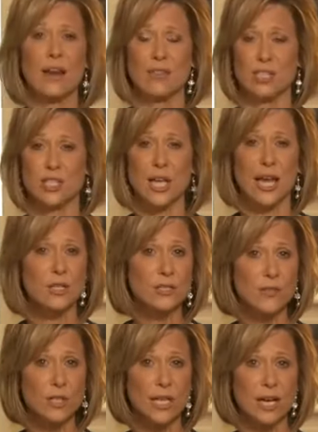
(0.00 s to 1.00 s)
out of the shadows
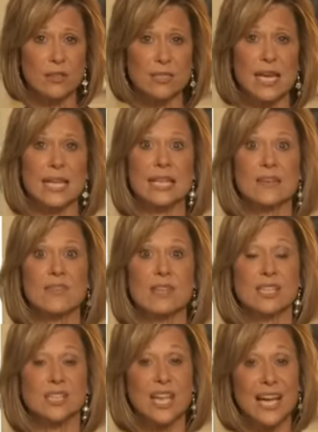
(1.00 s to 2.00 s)
of our doubts and live in
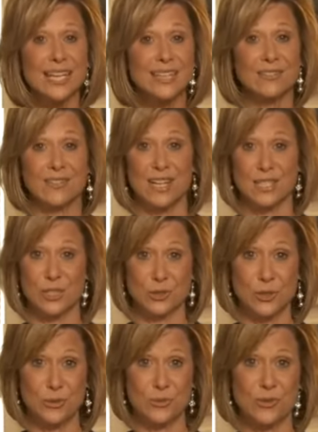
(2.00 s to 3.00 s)
the light of God's
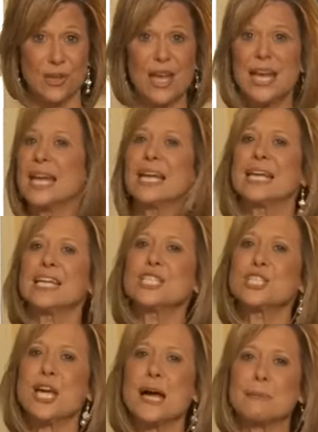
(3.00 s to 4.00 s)
truth. In
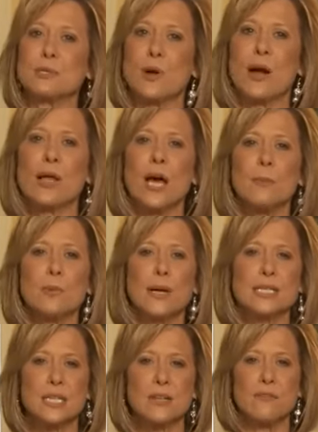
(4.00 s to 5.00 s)
each chapter, I'll help you
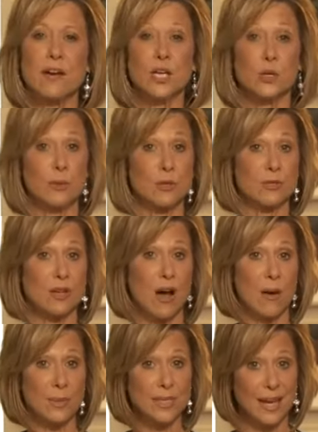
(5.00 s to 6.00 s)
identify your most
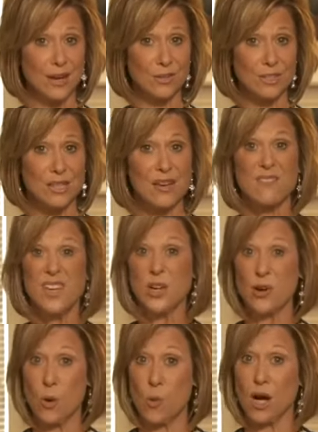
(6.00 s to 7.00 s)
common doubts,
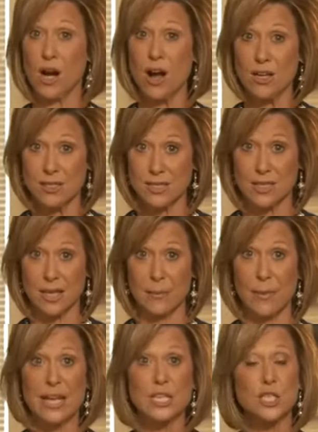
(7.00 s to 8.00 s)
figure out what causes
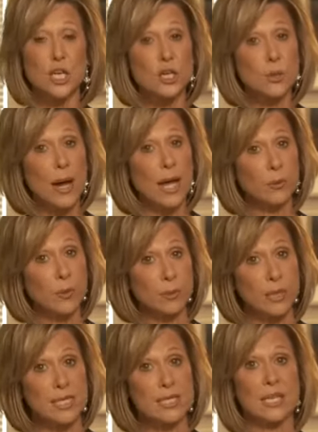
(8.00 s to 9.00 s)
them, and show you how to
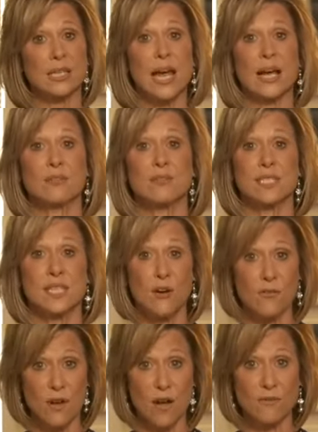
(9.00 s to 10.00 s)
replace a lack of
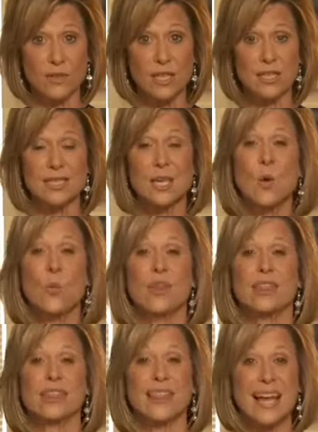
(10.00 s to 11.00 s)
self-confidence
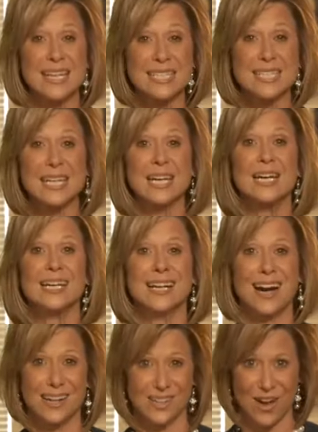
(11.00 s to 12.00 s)
with lasting
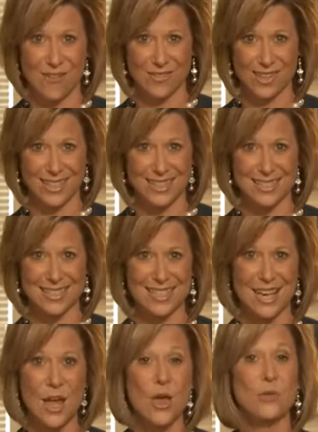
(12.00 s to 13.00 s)
God confidence.
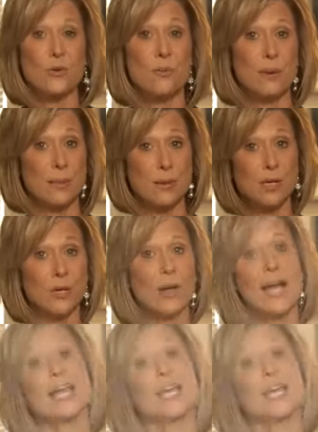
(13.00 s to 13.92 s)
Through biblical